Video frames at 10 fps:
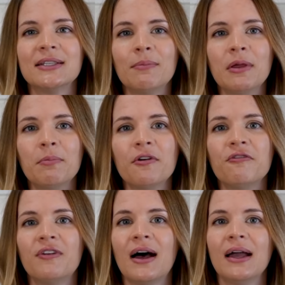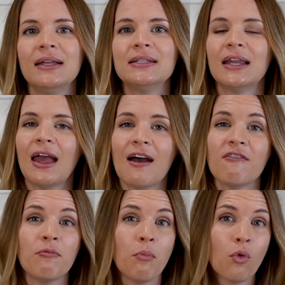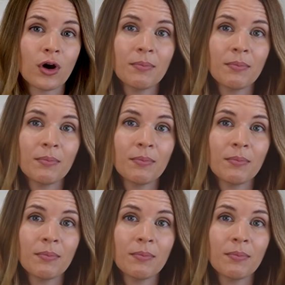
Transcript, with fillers: some people find and have more